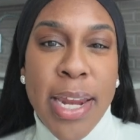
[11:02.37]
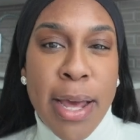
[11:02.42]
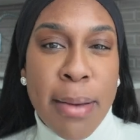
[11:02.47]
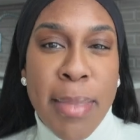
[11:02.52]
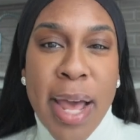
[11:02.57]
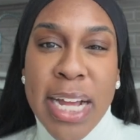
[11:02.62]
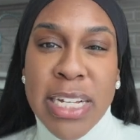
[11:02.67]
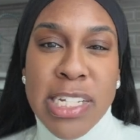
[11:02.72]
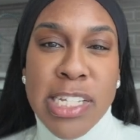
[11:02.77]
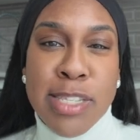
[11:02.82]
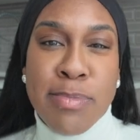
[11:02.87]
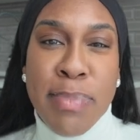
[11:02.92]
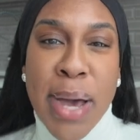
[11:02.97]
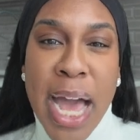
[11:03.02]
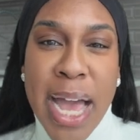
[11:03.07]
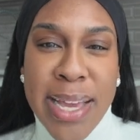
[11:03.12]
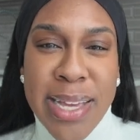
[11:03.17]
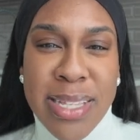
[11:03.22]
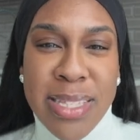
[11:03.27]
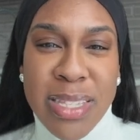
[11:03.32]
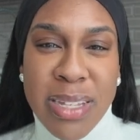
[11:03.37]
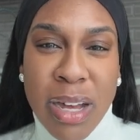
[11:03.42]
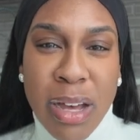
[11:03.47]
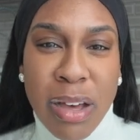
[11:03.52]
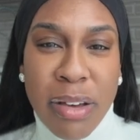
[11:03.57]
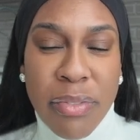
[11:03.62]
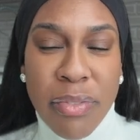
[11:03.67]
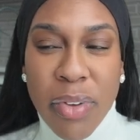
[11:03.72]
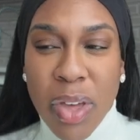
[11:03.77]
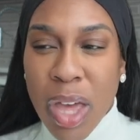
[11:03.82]
I'm not just buying
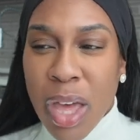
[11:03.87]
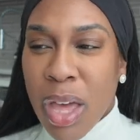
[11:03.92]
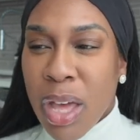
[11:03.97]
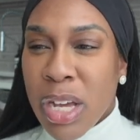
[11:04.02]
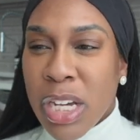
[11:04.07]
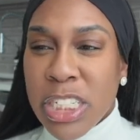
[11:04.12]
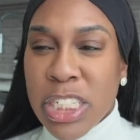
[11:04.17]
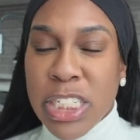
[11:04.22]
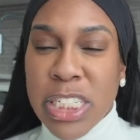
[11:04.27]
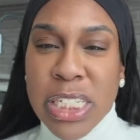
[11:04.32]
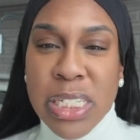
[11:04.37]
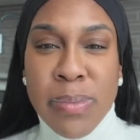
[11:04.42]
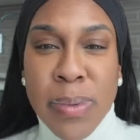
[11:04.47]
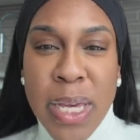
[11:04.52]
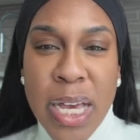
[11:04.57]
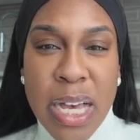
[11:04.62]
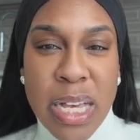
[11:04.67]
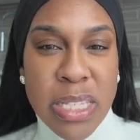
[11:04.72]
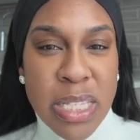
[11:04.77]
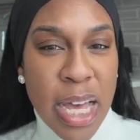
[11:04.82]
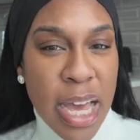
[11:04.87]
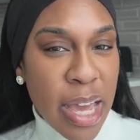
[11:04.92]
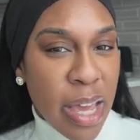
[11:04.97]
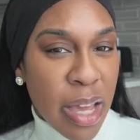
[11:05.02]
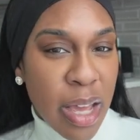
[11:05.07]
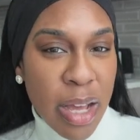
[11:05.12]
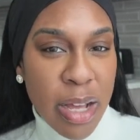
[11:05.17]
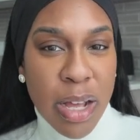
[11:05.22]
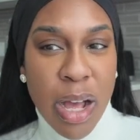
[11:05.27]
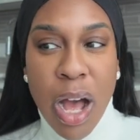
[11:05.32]
stuff just because,
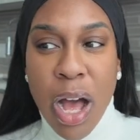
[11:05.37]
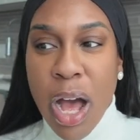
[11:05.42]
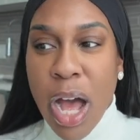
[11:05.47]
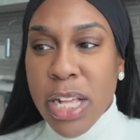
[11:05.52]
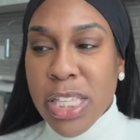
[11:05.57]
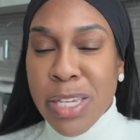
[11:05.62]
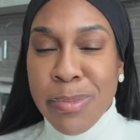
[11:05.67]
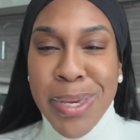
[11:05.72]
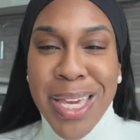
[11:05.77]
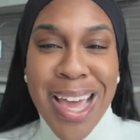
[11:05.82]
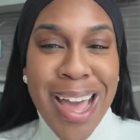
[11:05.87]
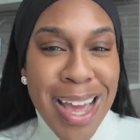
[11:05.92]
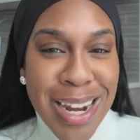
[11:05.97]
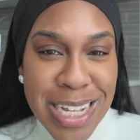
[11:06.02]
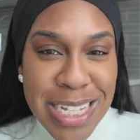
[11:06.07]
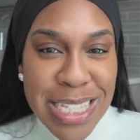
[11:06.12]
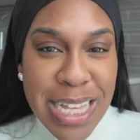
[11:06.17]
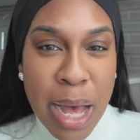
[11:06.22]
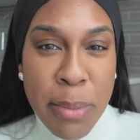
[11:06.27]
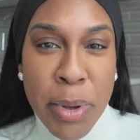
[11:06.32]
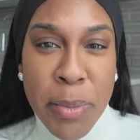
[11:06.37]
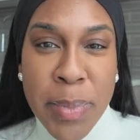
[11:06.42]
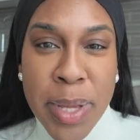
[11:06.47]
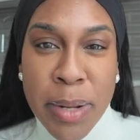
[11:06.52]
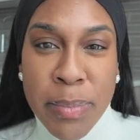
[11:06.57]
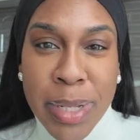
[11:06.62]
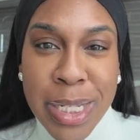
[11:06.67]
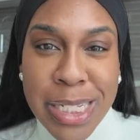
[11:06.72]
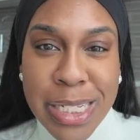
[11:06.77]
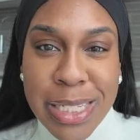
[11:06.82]
like, to be honest, I'm a
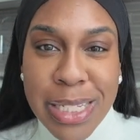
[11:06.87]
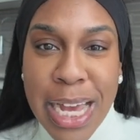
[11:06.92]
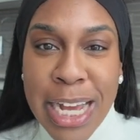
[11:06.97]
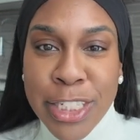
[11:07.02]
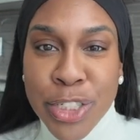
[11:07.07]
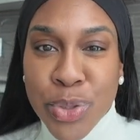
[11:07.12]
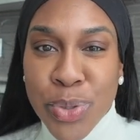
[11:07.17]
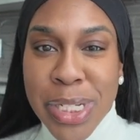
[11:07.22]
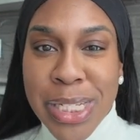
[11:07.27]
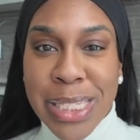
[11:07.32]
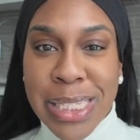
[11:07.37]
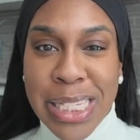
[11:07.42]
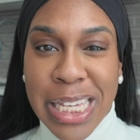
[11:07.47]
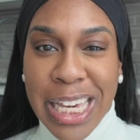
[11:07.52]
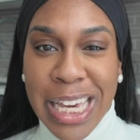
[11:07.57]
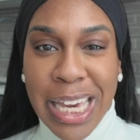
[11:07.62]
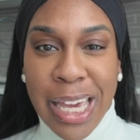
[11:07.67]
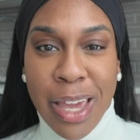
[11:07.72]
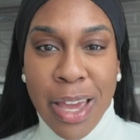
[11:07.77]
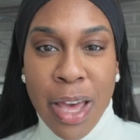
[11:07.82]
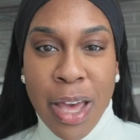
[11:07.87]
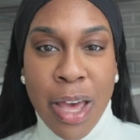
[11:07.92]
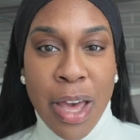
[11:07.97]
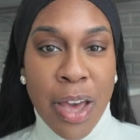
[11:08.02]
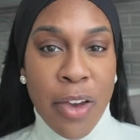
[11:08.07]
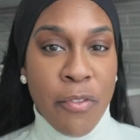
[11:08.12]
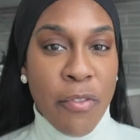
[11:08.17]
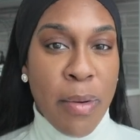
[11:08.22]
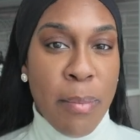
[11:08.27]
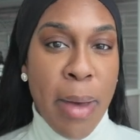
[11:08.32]
minimalist. As you can see
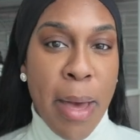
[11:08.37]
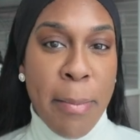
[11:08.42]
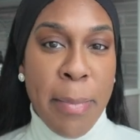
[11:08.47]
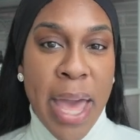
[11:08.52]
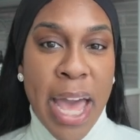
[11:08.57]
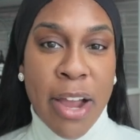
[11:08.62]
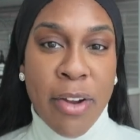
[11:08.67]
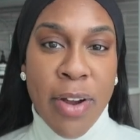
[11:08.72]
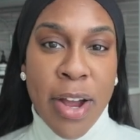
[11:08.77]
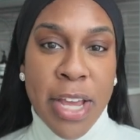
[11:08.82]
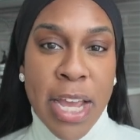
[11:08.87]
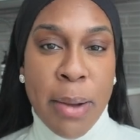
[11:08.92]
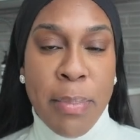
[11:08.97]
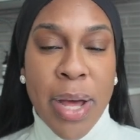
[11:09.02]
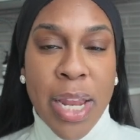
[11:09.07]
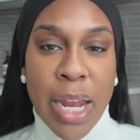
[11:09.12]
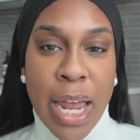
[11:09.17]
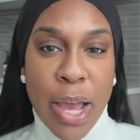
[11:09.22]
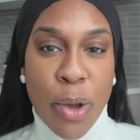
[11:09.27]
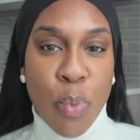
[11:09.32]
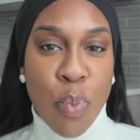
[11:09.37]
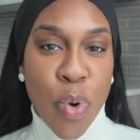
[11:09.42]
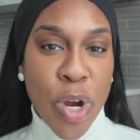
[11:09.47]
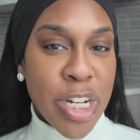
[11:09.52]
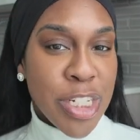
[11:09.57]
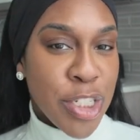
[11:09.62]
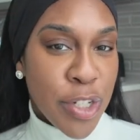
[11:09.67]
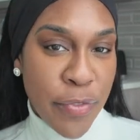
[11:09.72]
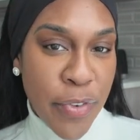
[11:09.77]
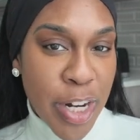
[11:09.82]
from my background, y'all probably like,
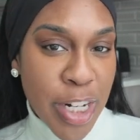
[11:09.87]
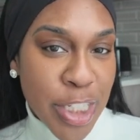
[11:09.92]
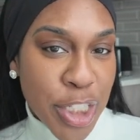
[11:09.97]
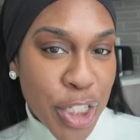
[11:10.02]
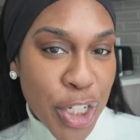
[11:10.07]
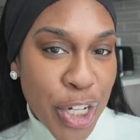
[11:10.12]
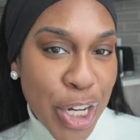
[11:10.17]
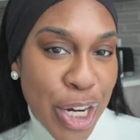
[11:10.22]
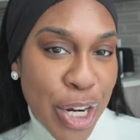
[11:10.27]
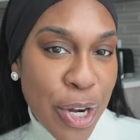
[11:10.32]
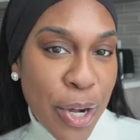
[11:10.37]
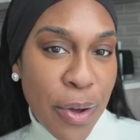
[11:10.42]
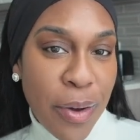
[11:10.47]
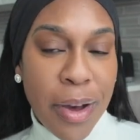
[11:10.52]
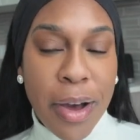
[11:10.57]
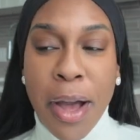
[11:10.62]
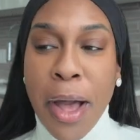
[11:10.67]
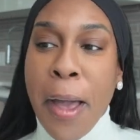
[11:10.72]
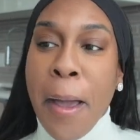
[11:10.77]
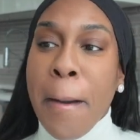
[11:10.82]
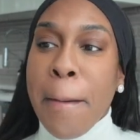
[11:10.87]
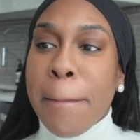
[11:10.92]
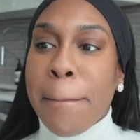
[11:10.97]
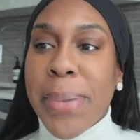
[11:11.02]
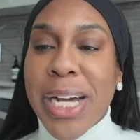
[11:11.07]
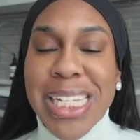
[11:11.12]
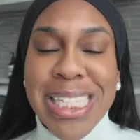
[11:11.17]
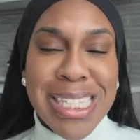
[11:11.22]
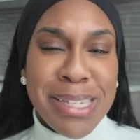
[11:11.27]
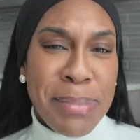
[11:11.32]
where's your furniture, girl?
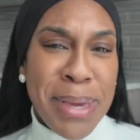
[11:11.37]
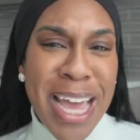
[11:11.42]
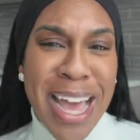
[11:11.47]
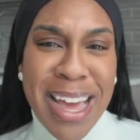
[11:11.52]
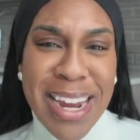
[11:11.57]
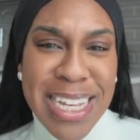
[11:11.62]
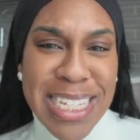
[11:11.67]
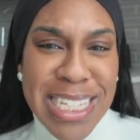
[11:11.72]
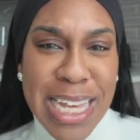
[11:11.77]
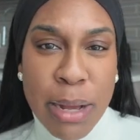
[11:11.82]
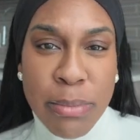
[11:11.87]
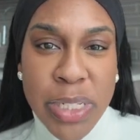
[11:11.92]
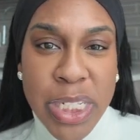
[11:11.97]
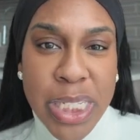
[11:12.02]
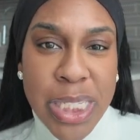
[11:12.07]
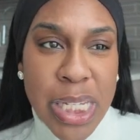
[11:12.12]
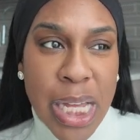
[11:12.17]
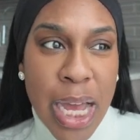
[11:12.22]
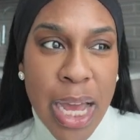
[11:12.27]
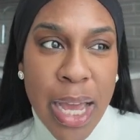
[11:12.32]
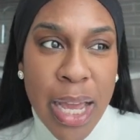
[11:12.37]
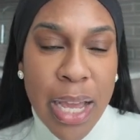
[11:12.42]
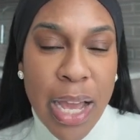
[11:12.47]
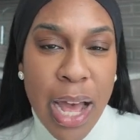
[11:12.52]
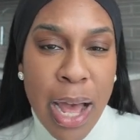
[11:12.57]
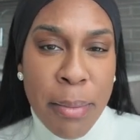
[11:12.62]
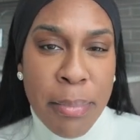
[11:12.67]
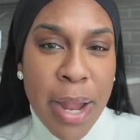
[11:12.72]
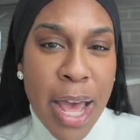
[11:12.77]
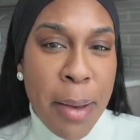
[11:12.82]
But to be honest, I'm just like,
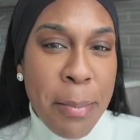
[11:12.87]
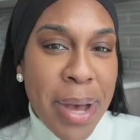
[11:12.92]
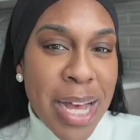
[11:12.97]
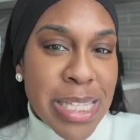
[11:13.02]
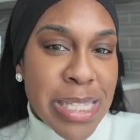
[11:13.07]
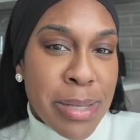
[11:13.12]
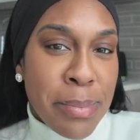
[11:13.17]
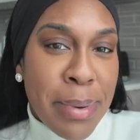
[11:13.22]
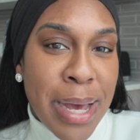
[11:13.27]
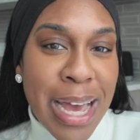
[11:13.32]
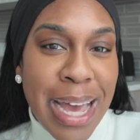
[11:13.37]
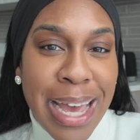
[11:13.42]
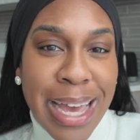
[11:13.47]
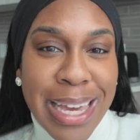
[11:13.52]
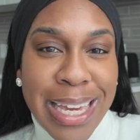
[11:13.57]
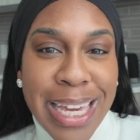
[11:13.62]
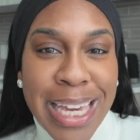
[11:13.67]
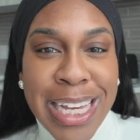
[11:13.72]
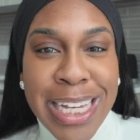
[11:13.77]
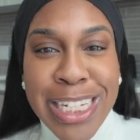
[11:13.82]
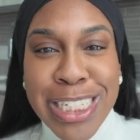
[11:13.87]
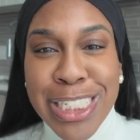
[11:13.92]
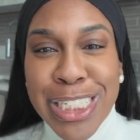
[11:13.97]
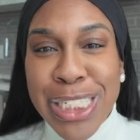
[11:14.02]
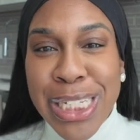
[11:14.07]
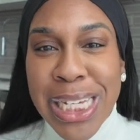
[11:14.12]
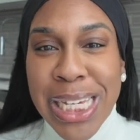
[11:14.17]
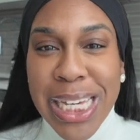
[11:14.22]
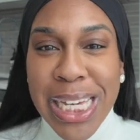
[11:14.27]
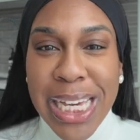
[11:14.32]
I'm not about to buy
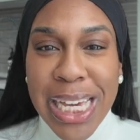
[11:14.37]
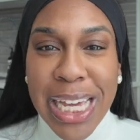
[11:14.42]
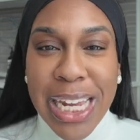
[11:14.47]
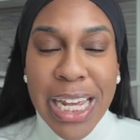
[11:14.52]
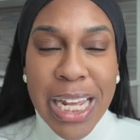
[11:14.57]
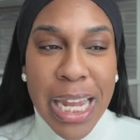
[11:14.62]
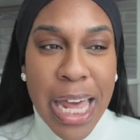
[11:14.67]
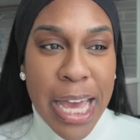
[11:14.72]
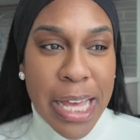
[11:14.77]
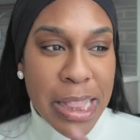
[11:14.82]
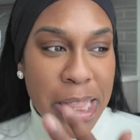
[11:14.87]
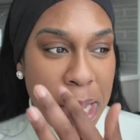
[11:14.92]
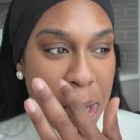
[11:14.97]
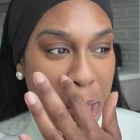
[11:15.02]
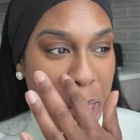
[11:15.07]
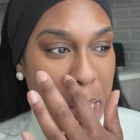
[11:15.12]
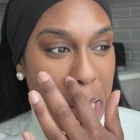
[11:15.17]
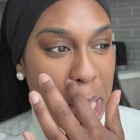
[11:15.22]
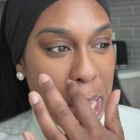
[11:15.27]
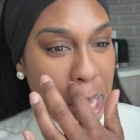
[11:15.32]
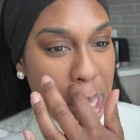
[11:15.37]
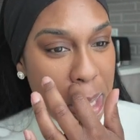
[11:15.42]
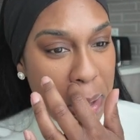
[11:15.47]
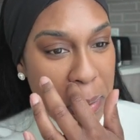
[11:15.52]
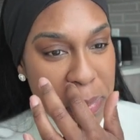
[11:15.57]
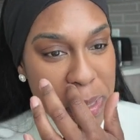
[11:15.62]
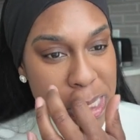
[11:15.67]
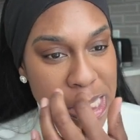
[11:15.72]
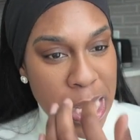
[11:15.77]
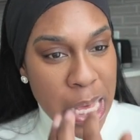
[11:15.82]
kitchen and like the
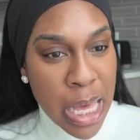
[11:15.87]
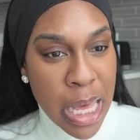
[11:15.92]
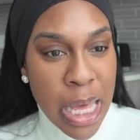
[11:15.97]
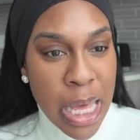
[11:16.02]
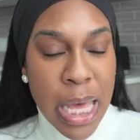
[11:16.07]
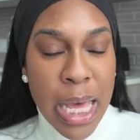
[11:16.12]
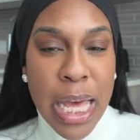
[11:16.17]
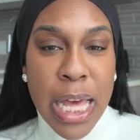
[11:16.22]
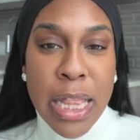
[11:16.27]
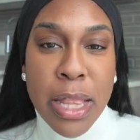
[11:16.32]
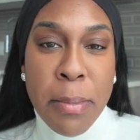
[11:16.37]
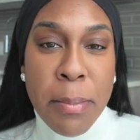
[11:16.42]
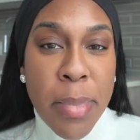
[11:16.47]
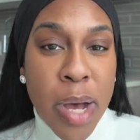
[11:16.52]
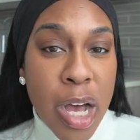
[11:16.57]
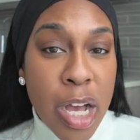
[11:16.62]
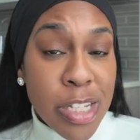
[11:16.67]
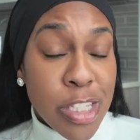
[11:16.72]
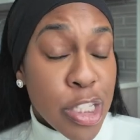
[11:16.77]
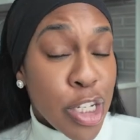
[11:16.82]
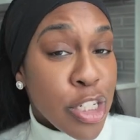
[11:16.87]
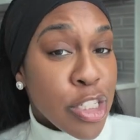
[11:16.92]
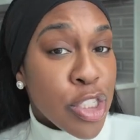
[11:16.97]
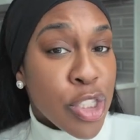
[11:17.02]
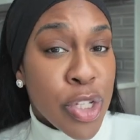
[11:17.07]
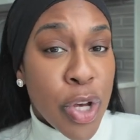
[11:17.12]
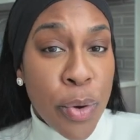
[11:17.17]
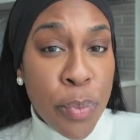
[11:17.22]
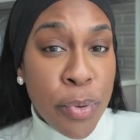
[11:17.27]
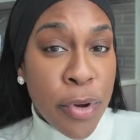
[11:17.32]
cups and the mugs. They're
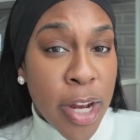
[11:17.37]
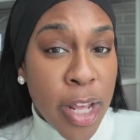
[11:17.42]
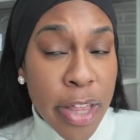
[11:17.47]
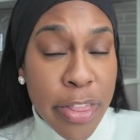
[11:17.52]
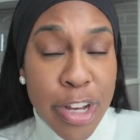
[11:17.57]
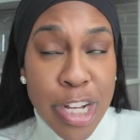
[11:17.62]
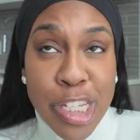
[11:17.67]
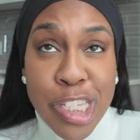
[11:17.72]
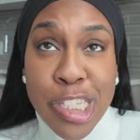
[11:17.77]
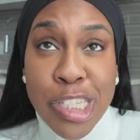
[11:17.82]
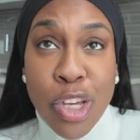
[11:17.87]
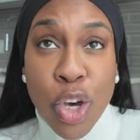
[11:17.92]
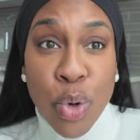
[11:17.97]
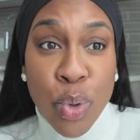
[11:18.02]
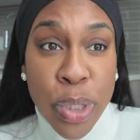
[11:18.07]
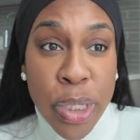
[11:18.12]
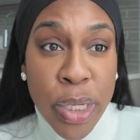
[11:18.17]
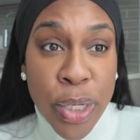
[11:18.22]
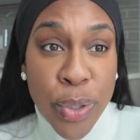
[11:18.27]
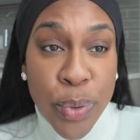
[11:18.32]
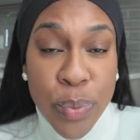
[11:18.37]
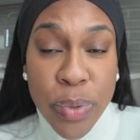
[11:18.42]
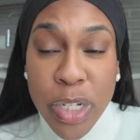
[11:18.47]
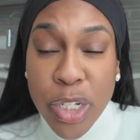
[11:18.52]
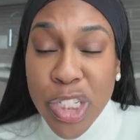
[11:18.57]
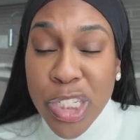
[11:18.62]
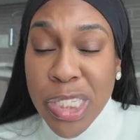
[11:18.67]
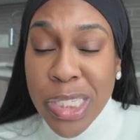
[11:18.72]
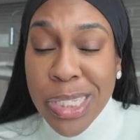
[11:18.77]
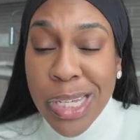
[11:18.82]
so pretty. They're so cute.
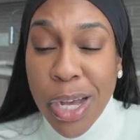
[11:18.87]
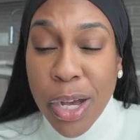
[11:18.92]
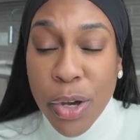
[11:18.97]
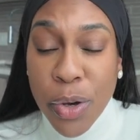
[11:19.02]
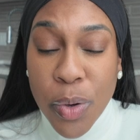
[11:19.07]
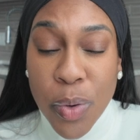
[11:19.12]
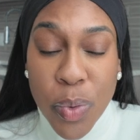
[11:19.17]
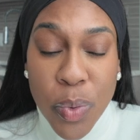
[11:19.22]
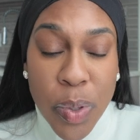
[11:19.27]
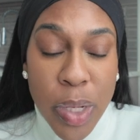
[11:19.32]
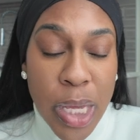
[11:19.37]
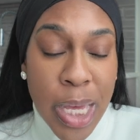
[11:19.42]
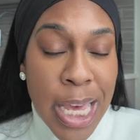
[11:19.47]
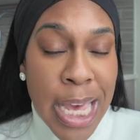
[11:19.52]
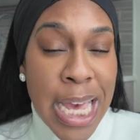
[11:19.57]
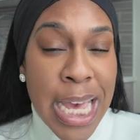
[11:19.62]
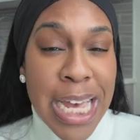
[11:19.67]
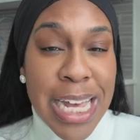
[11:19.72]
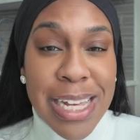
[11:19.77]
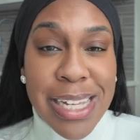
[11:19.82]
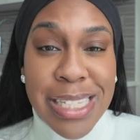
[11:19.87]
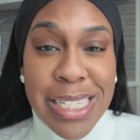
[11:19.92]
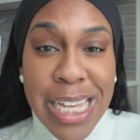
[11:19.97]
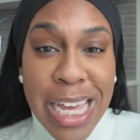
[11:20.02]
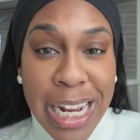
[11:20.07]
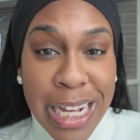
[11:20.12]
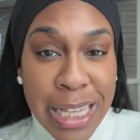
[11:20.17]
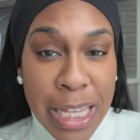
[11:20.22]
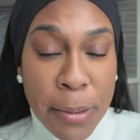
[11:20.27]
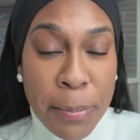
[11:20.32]
They're so
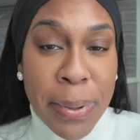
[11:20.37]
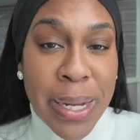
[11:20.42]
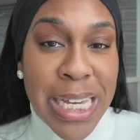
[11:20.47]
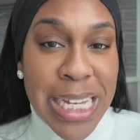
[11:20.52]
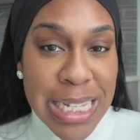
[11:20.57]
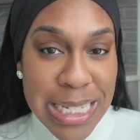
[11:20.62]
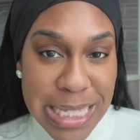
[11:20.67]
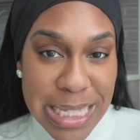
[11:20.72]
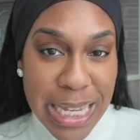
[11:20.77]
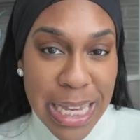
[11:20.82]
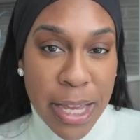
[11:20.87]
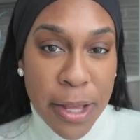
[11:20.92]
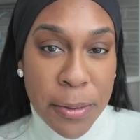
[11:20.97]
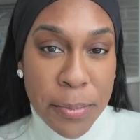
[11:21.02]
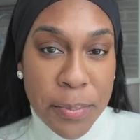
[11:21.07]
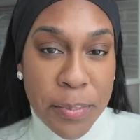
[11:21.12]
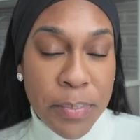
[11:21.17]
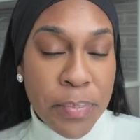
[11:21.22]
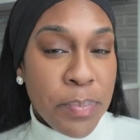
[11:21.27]
aesthetically pleasing.